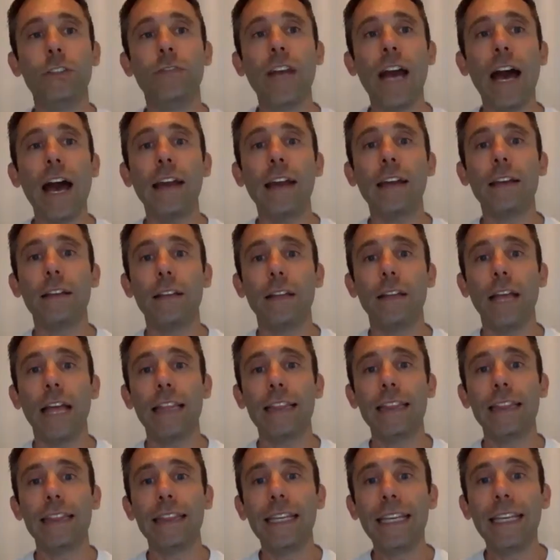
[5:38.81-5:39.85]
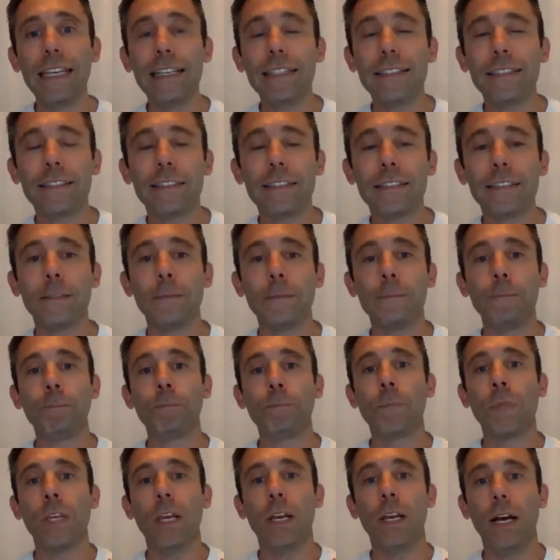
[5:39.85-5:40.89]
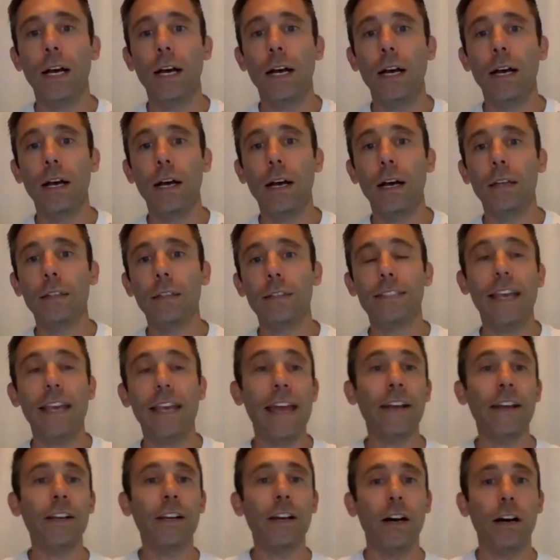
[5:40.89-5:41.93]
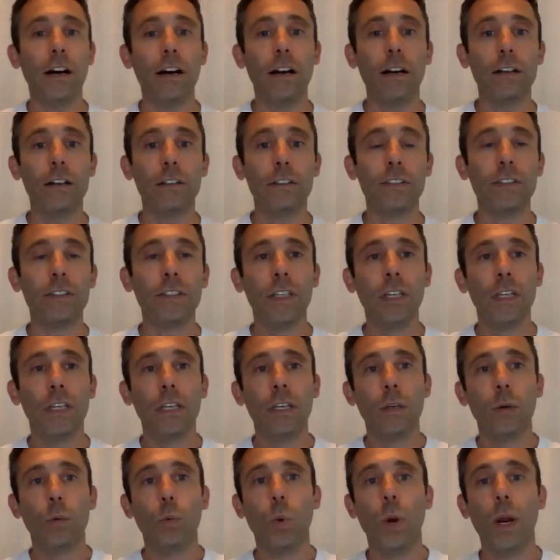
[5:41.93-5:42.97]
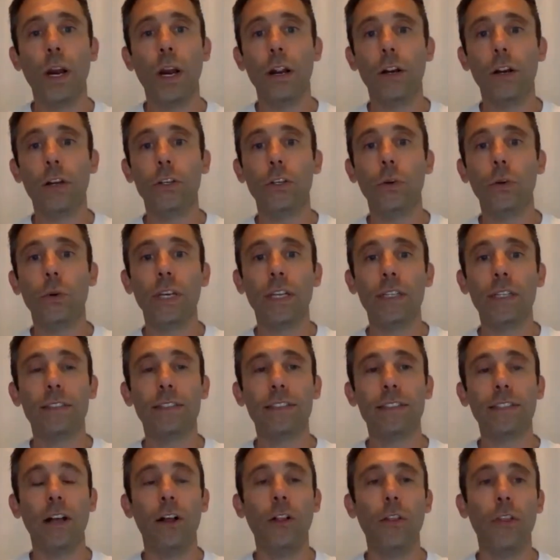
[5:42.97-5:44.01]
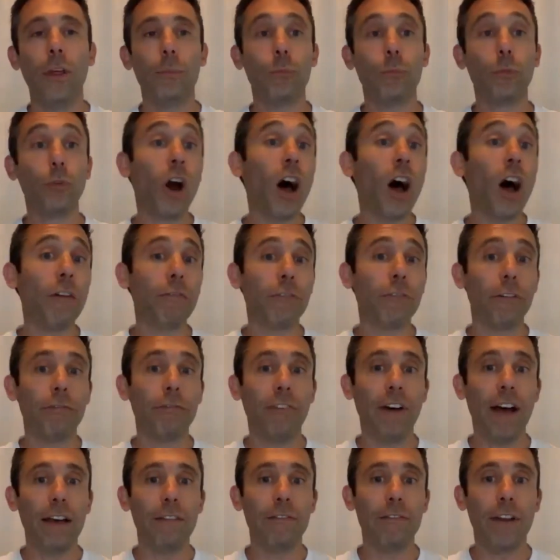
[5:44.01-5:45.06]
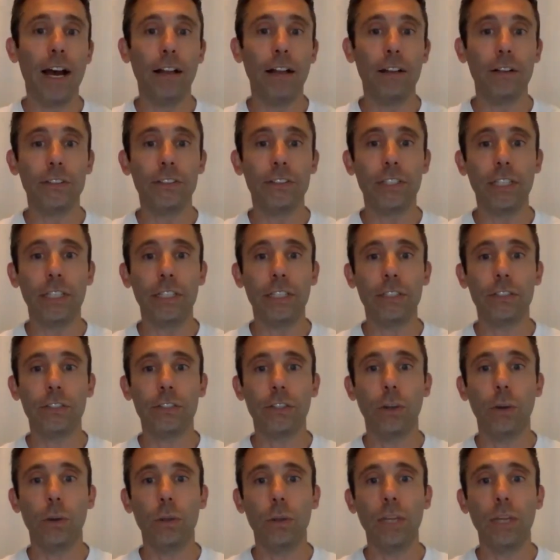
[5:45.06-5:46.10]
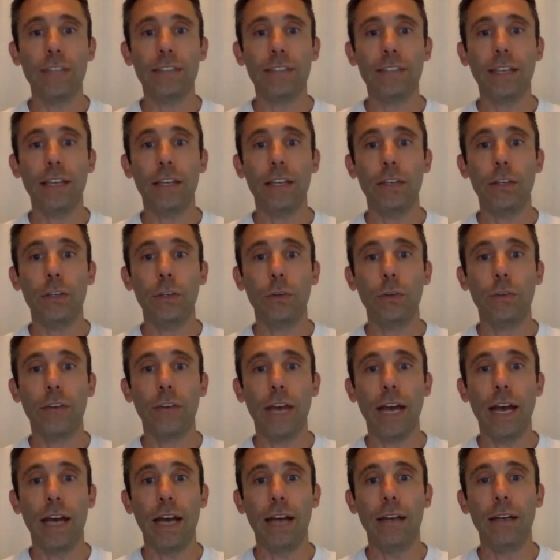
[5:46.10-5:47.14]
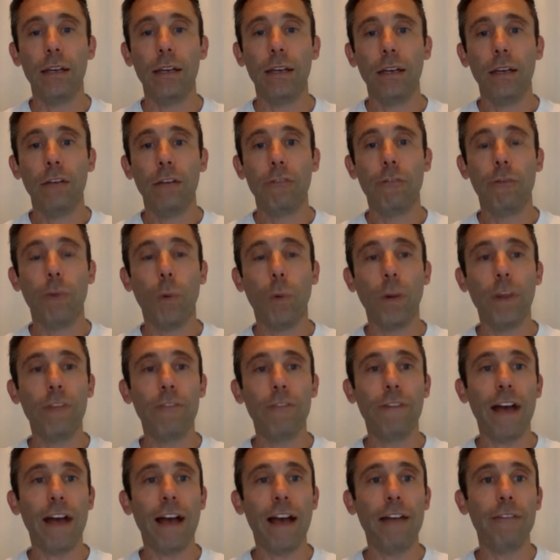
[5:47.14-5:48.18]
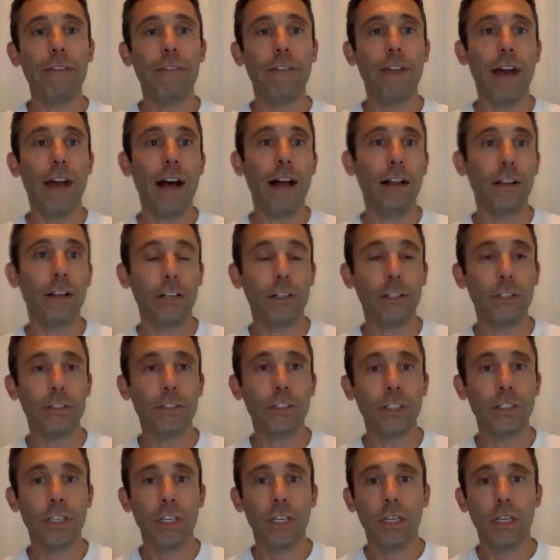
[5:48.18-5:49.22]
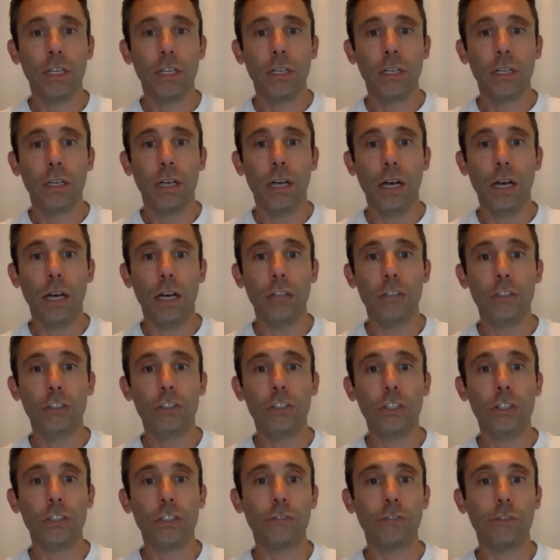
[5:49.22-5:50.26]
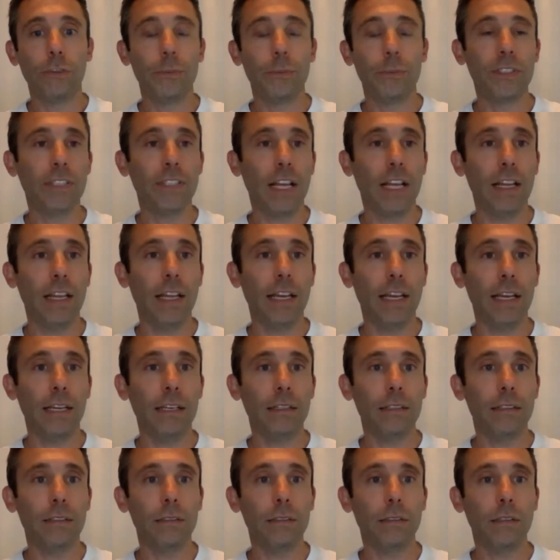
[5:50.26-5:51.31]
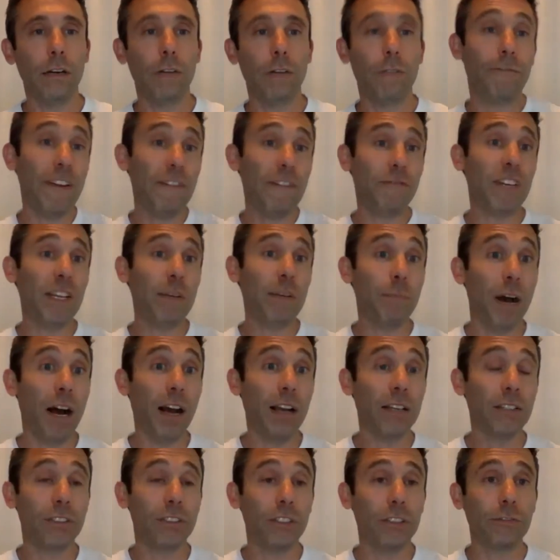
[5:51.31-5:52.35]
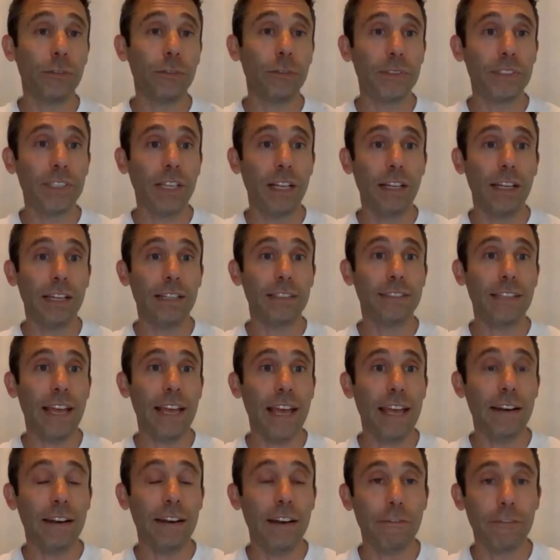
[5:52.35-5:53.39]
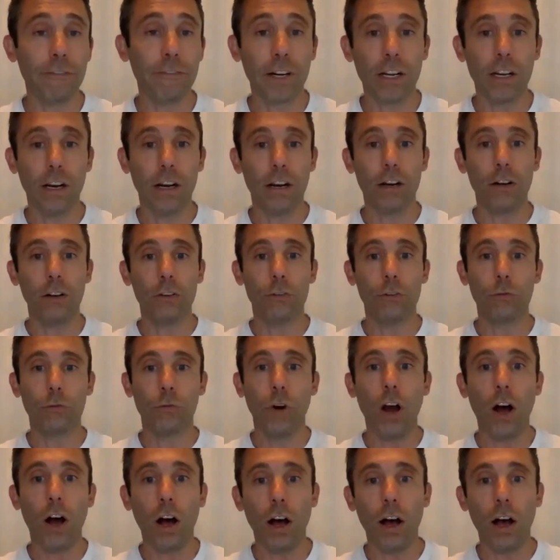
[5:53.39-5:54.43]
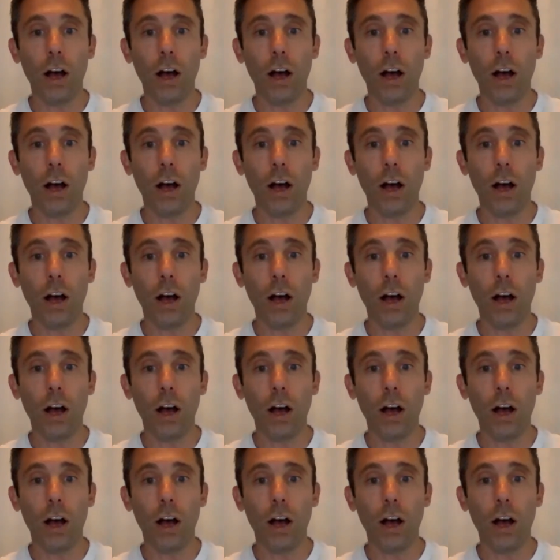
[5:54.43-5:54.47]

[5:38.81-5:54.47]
got at least 10 cards where you can sell them raw for $5 each. So let's say you got $45 just from selling or $50 just from selling 10 different cards raw.